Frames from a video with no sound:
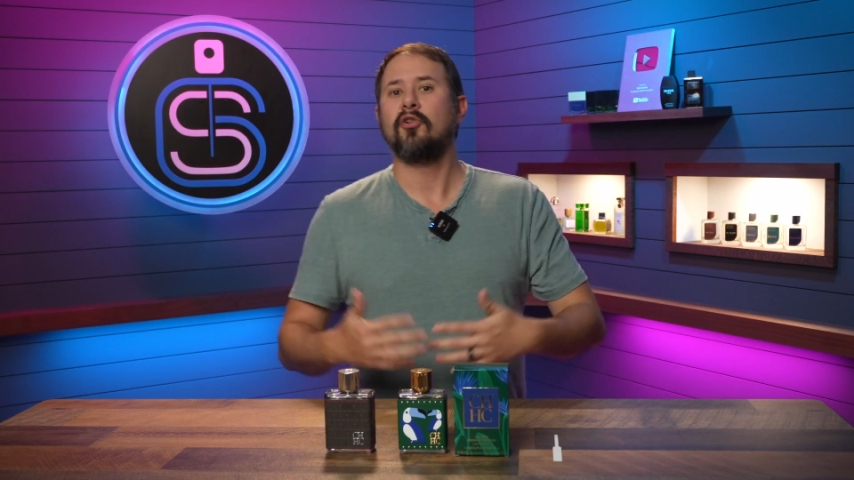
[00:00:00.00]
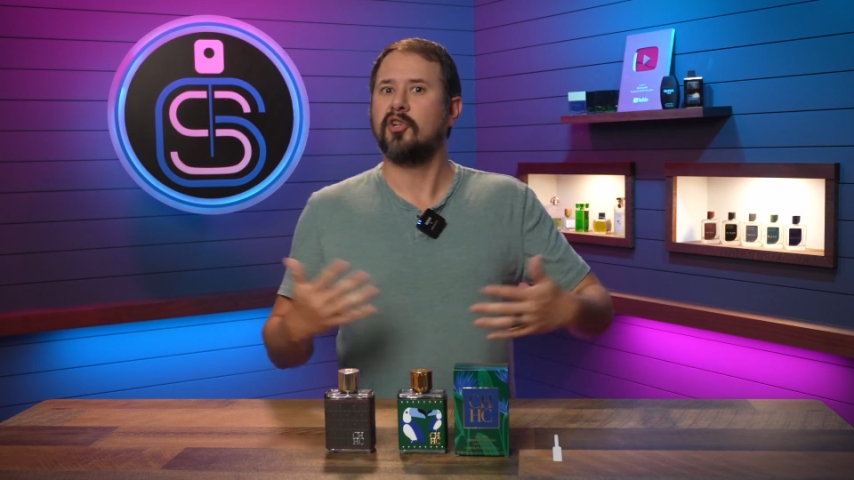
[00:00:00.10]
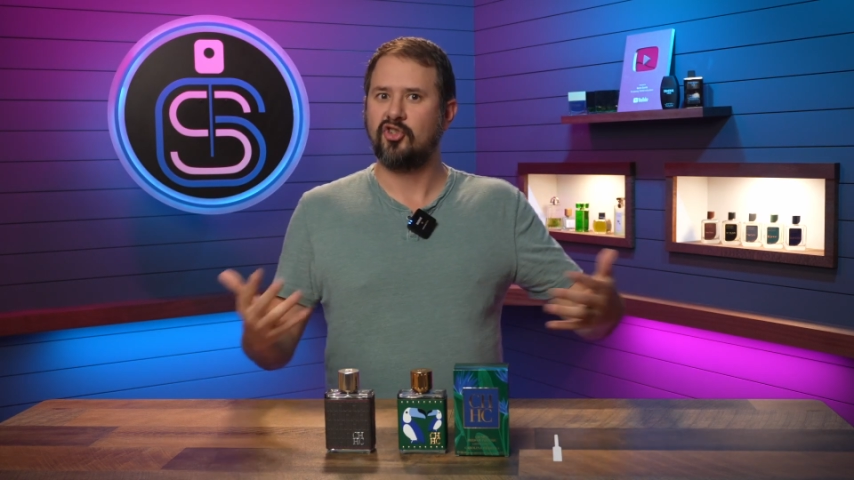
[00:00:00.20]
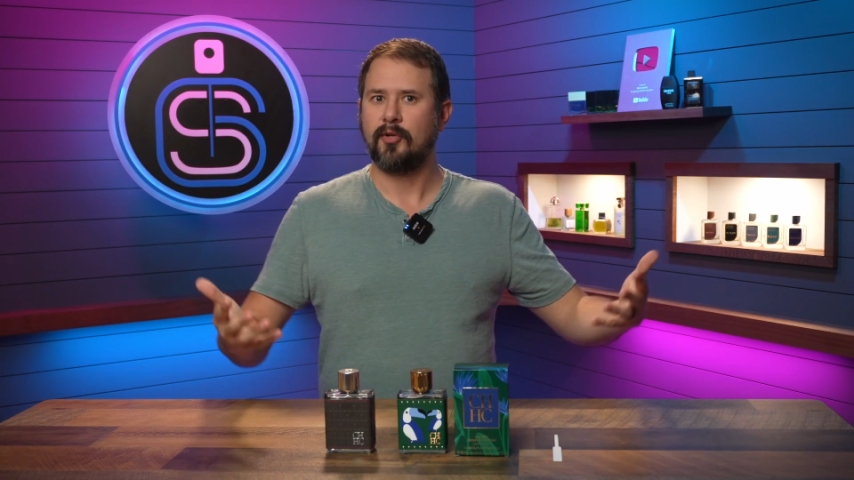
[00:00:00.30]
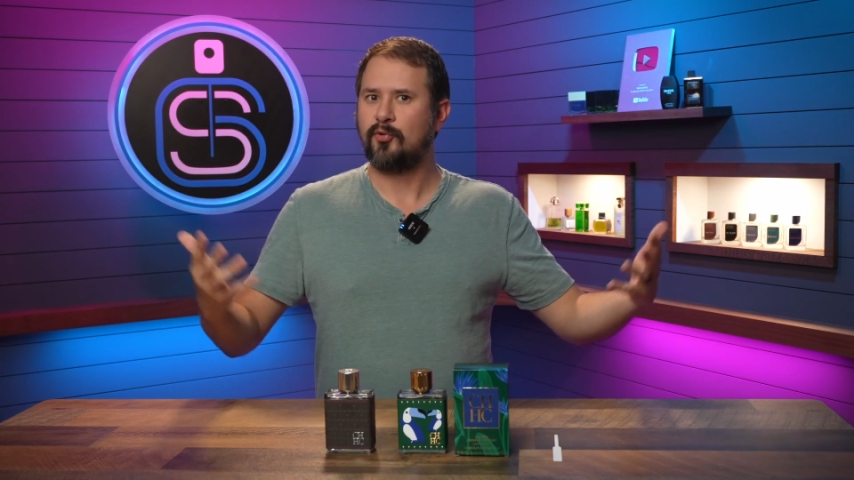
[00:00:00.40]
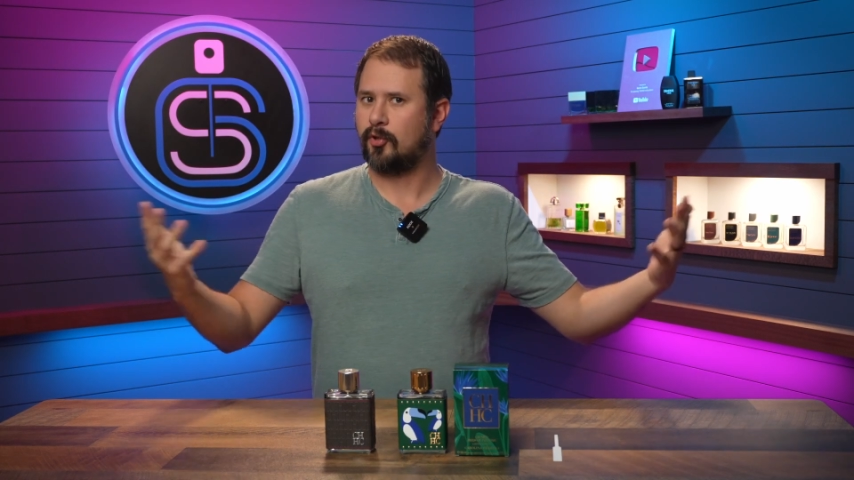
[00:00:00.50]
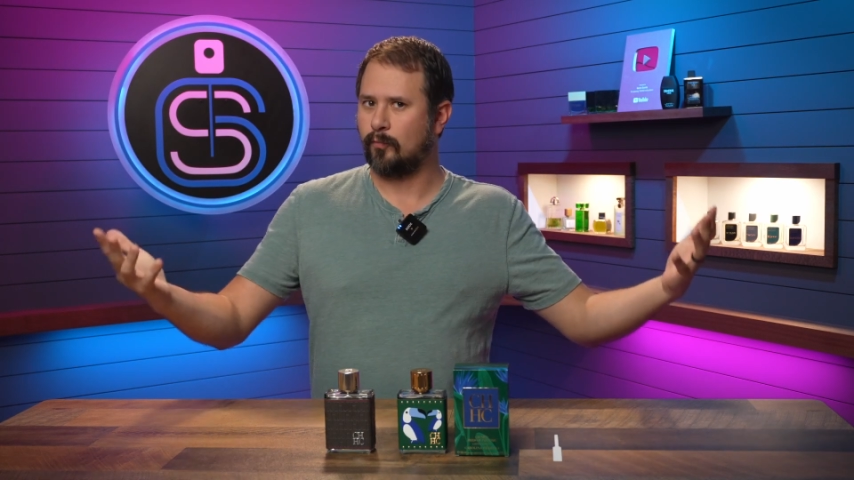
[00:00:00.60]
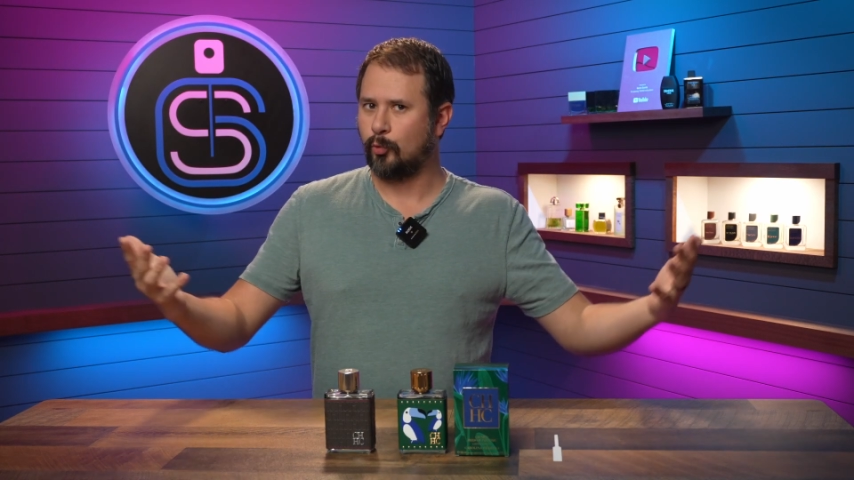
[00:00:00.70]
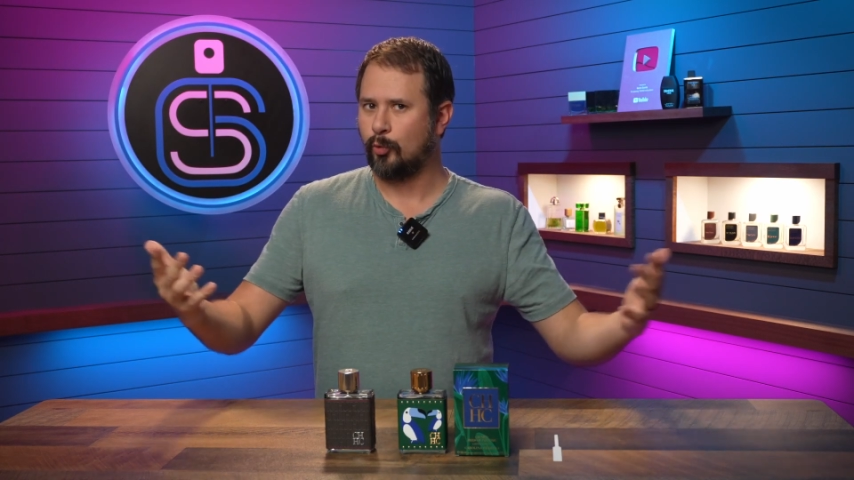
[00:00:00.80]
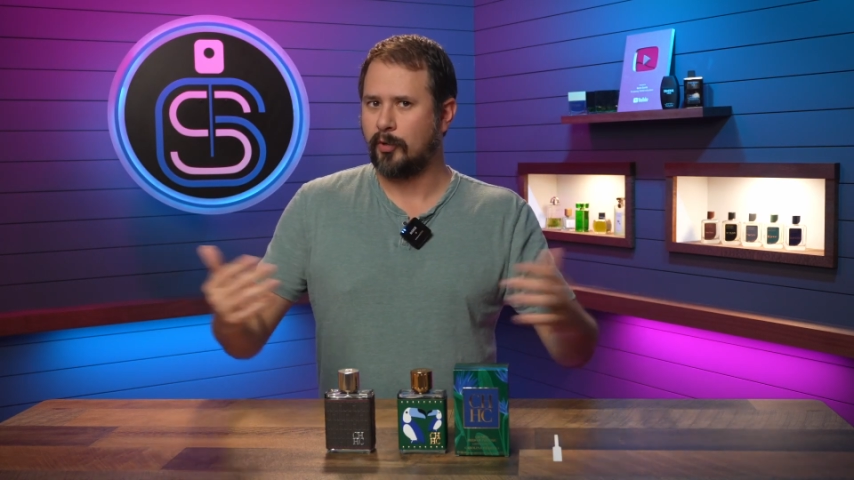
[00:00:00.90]
Egyptian
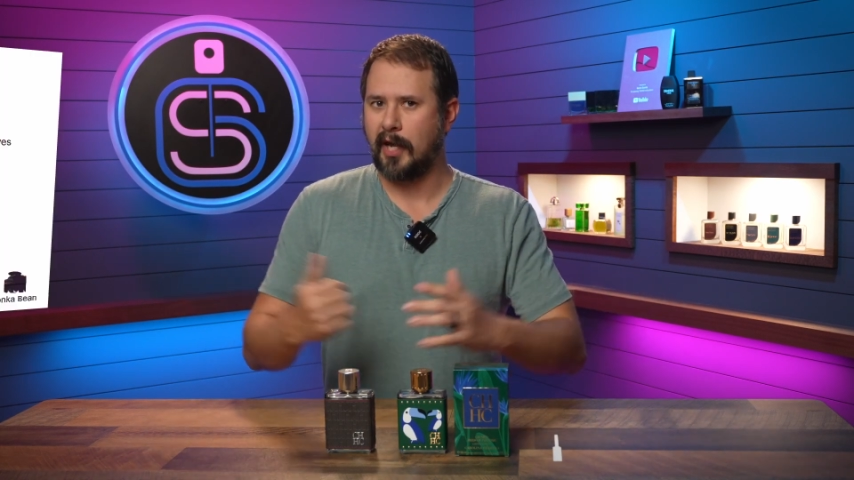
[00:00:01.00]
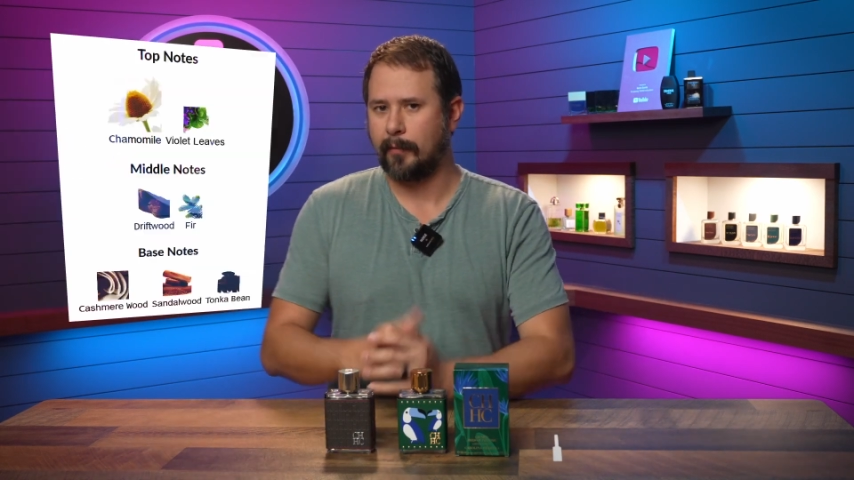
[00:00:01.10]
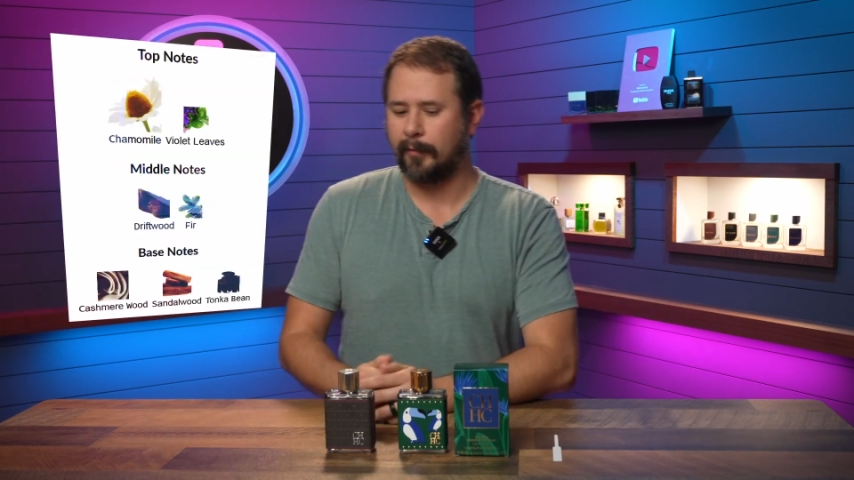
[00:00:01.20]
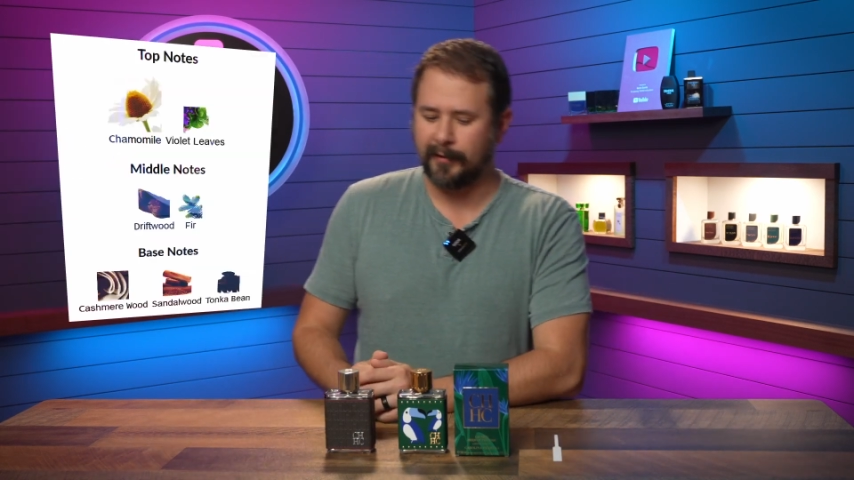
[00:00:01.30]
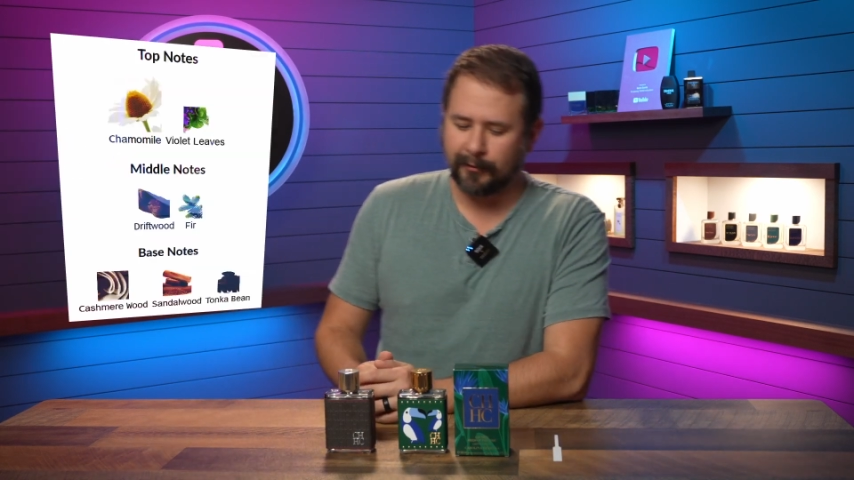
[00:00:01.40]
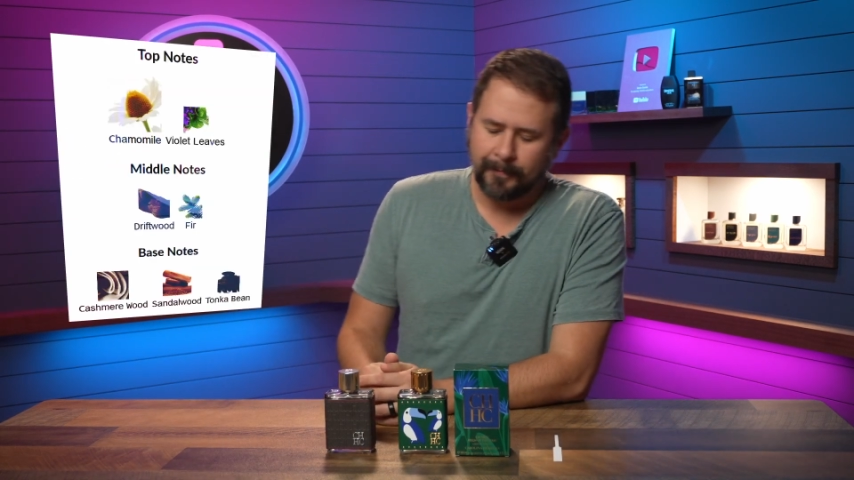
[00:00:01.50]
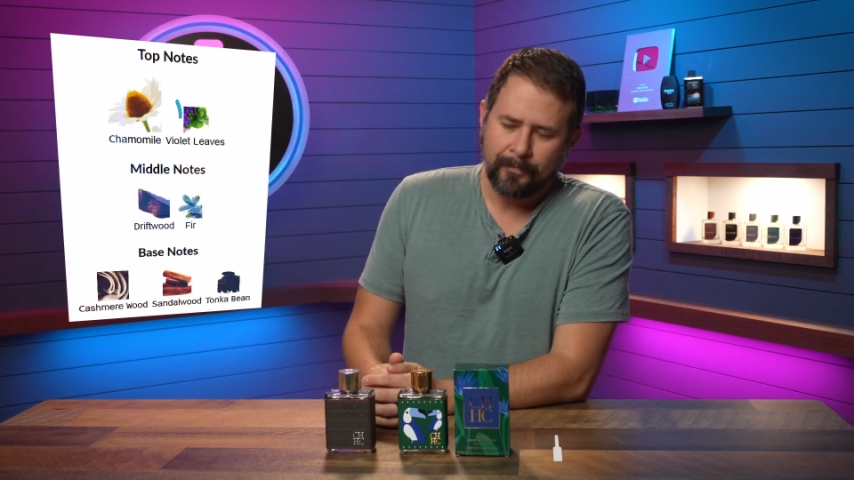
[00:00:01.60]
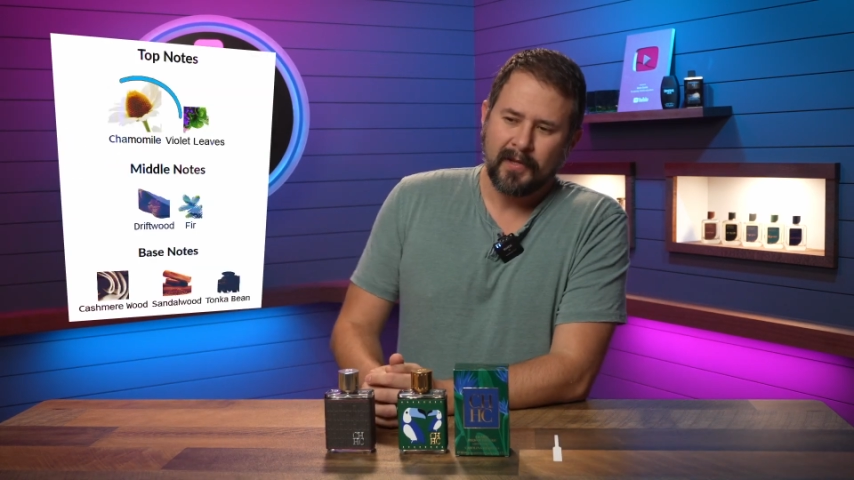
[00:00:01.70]
blue chamomile,